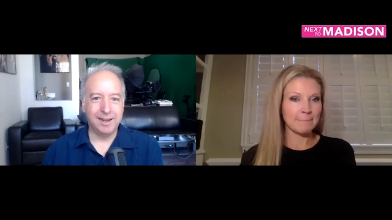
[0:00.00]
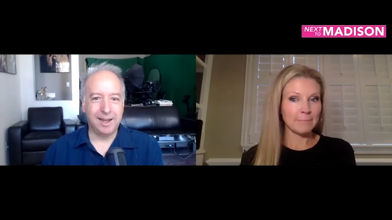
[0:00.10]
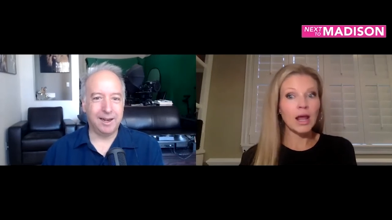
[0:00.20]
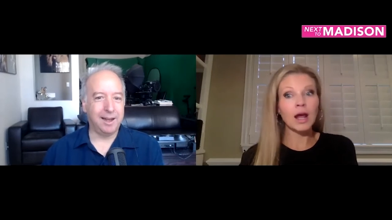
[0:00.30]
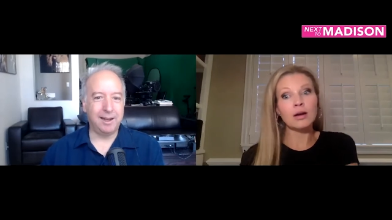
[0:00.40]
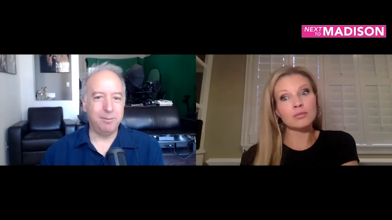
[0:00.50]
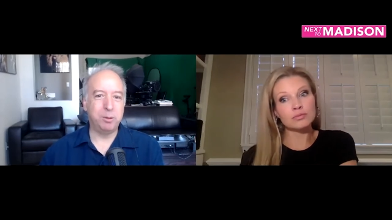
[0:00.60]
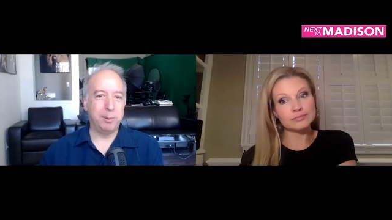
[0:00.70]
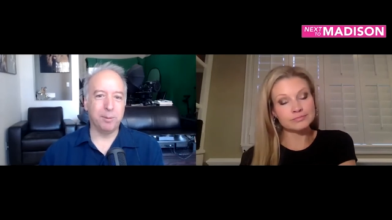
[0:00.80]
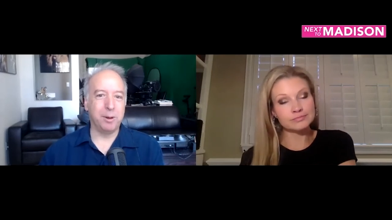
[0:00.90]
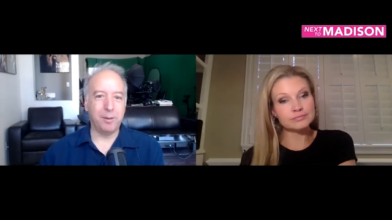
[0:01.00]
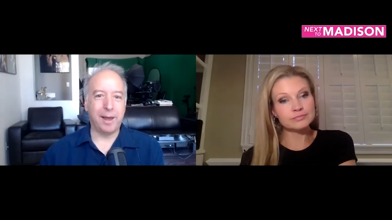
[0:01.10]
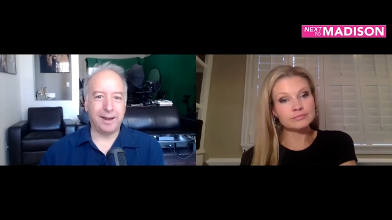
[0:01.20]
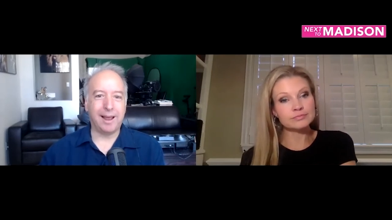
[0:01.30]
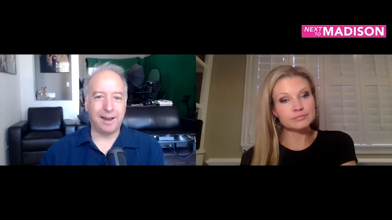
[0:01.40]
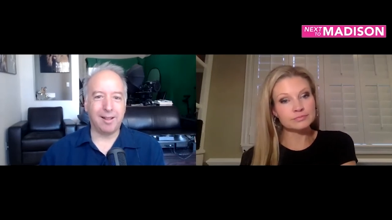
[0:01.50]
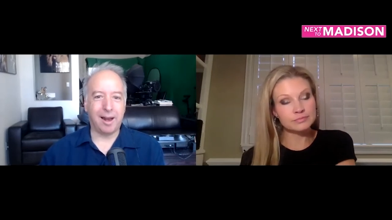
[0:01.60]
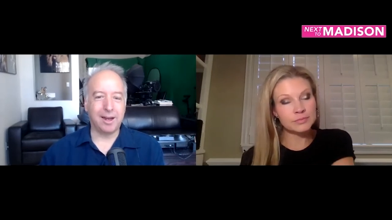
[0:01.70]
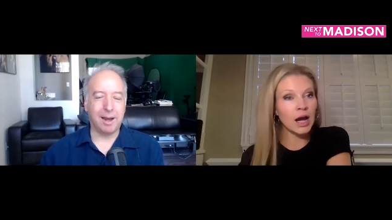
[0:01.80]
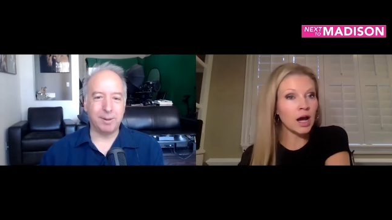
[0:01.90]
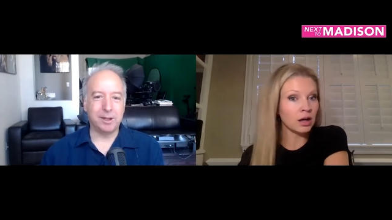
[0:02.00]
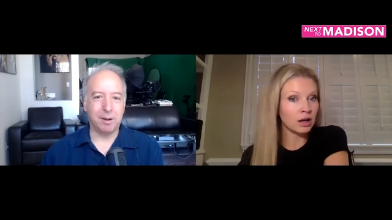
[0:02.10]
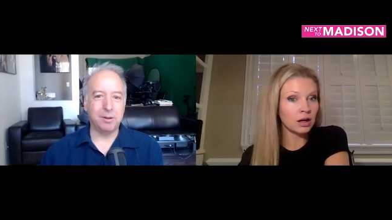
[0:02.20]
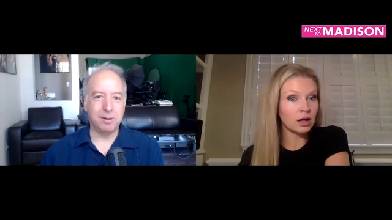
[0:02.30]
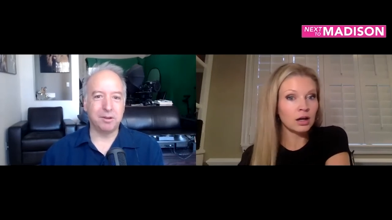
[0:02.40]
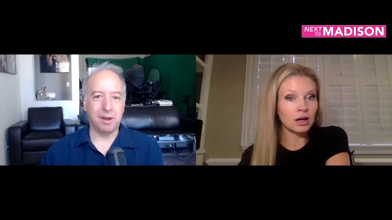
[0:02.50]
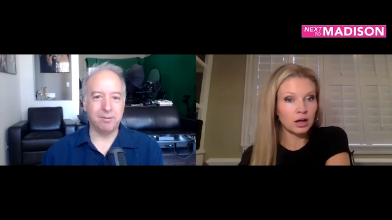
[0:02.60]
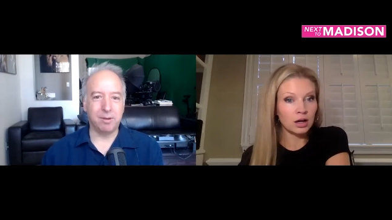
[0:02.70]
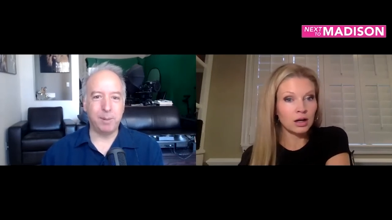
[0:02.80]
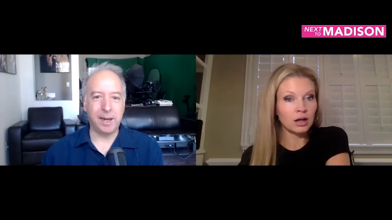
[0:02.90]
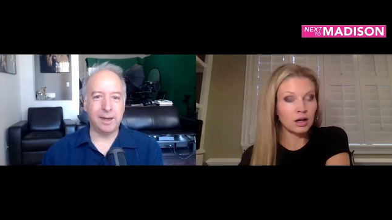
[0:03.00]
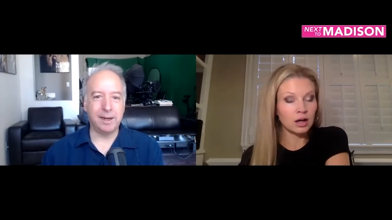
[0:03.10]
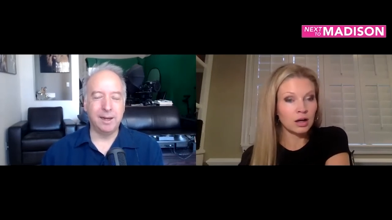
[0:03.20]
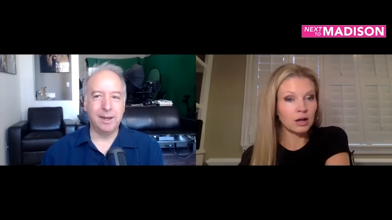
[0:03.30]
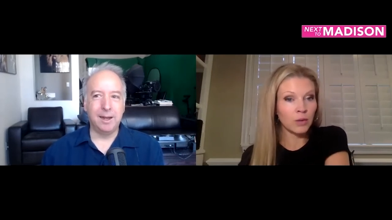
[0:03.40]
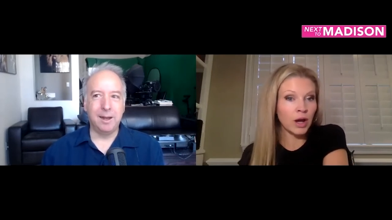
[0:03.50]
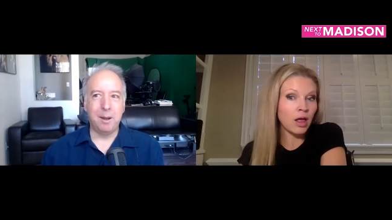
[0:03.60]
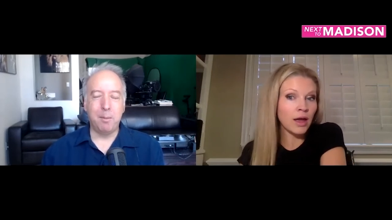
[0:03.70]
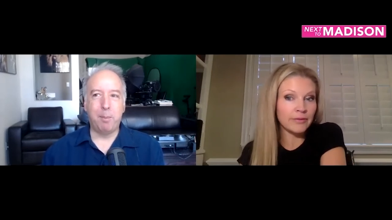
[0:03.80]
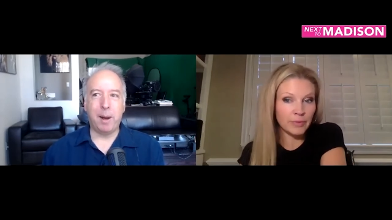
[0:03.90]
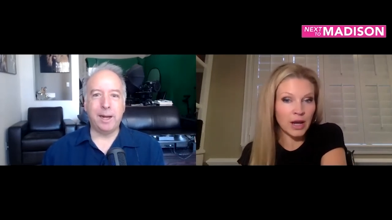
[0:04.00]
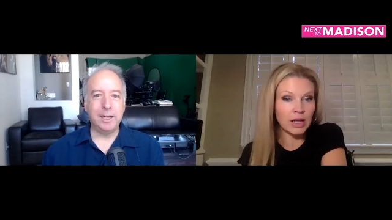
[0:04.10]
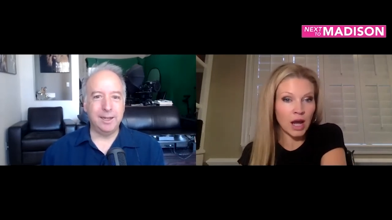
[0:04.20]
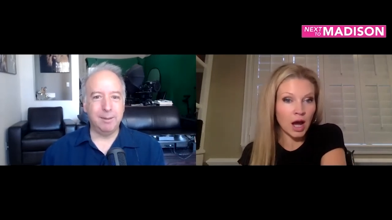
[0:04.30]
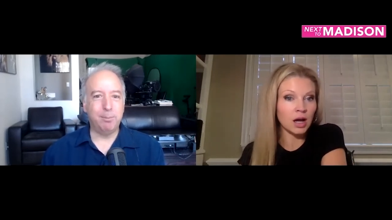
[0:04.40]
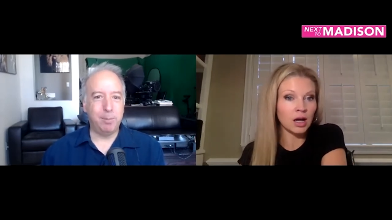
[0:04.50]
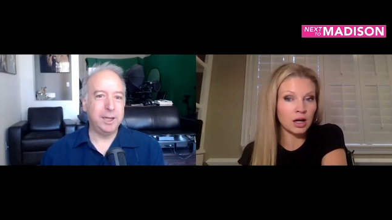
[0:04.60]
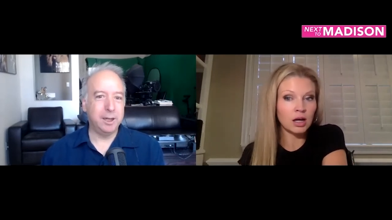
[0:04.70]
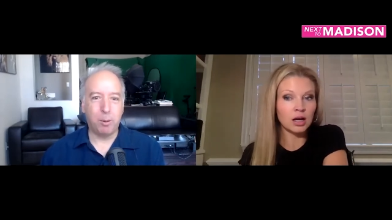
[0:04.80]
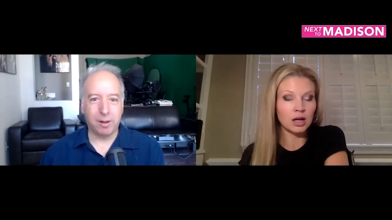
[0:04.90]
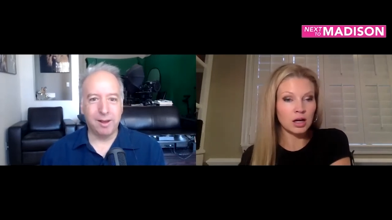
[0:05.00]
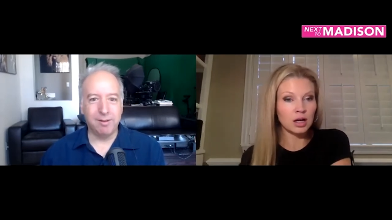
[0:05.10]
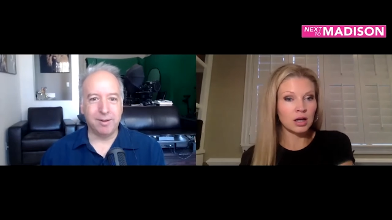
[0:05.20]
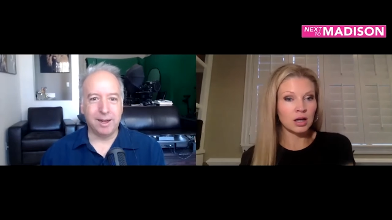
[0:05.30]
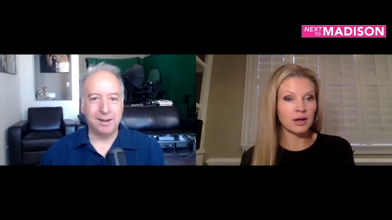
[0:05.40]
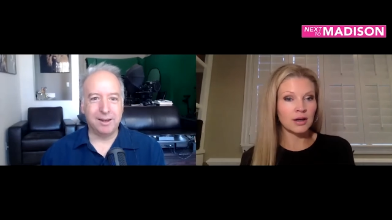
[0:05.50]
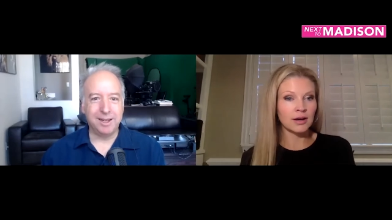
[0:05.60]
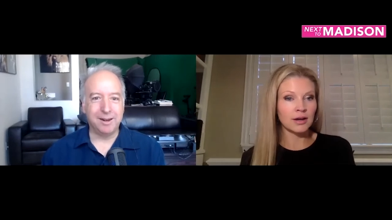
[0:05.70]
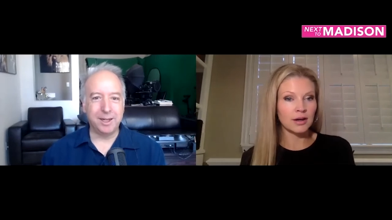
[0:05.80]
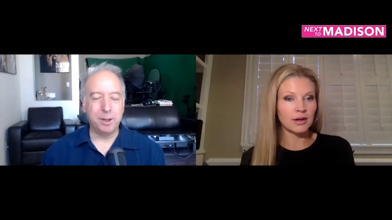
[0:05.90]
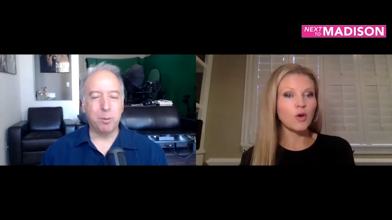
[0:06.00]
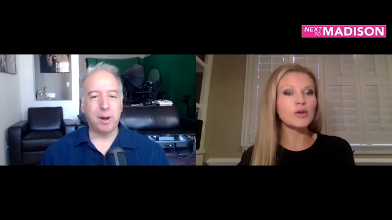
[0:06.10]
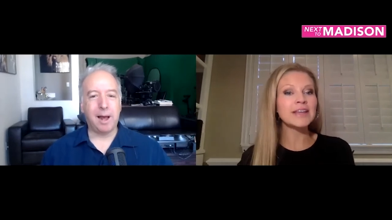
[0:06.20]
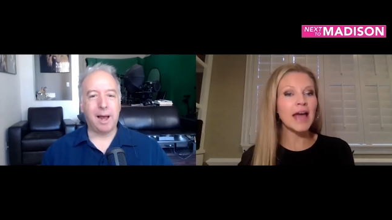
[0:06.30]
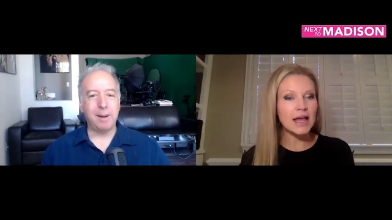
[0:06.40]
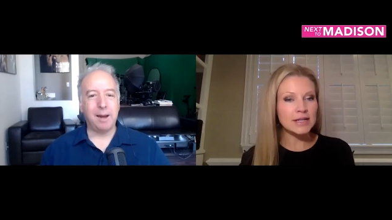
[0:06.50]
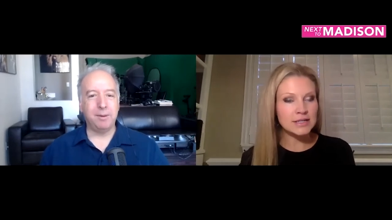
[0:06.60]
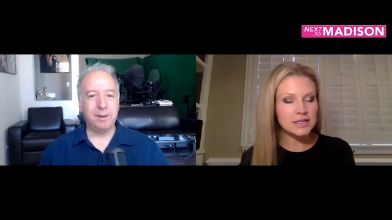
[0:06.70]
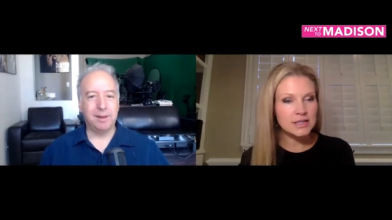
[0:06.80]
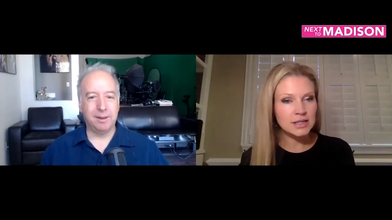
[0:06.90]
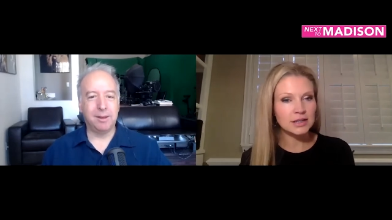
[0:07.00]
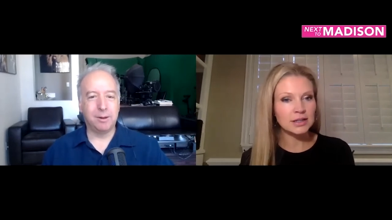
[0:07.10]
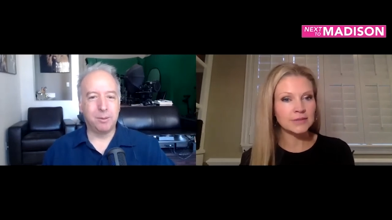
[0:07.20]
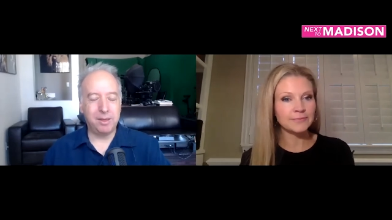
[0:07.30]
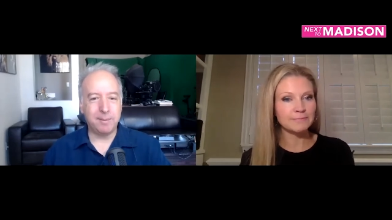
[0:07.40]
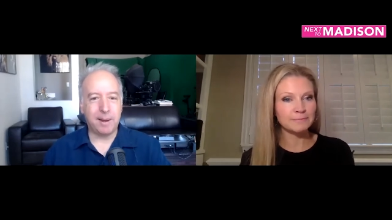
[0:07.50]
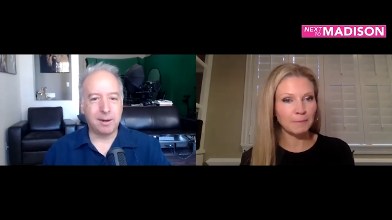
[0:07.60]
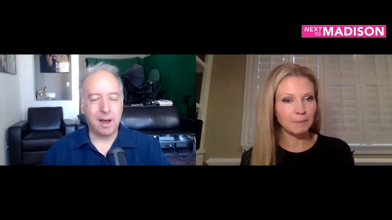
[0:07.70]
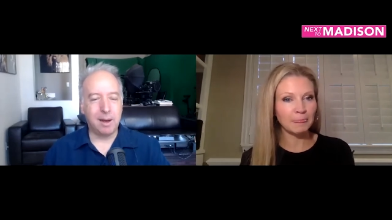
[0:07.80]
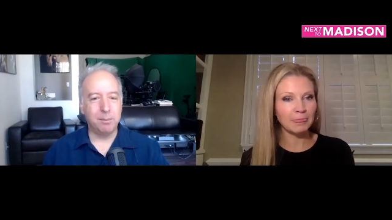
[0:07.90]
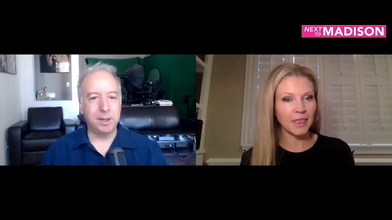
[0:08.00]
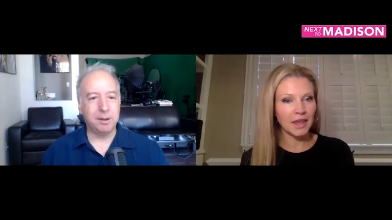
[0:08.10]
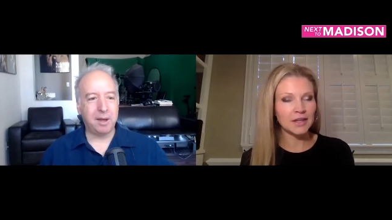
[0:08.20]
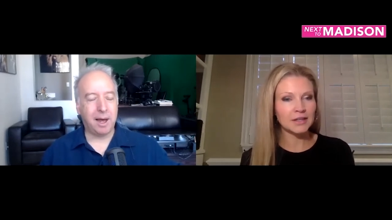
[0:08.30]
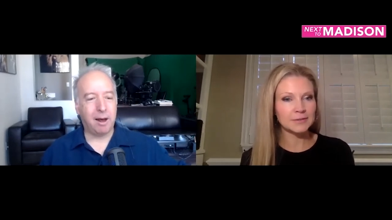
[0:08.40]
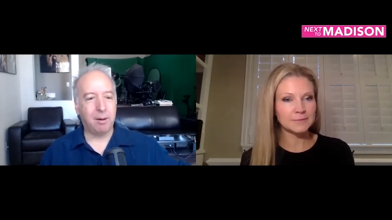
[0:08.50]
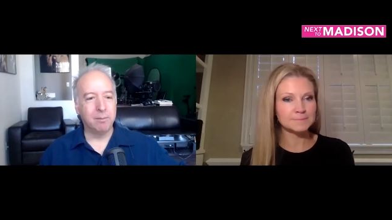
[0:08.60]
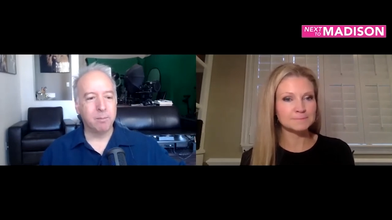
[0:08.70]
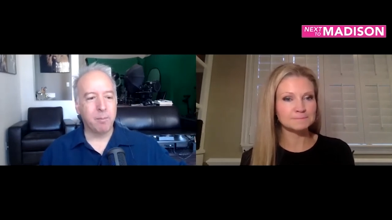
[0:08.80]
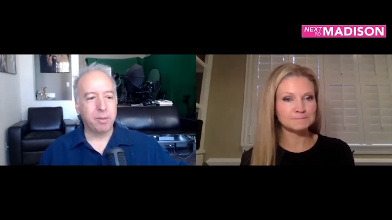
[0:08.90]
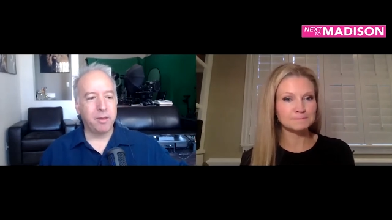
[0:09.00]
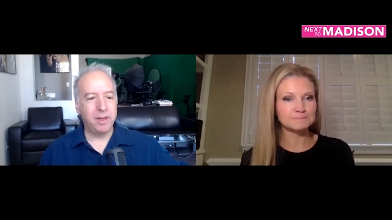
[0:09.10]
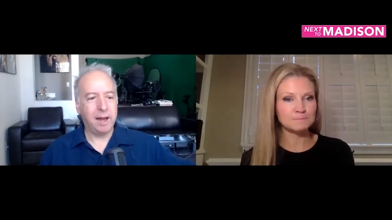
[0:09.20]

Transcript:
Speaker 1: And, uh, and most people know that that a lot of comedy yeah. co- does come from pain.
Speaker 2: We all have, but pain.
Speaker 1: but you don't want to live in it. You know, you want. Yes. I, I, mean, the great thing about comedy is how the thing I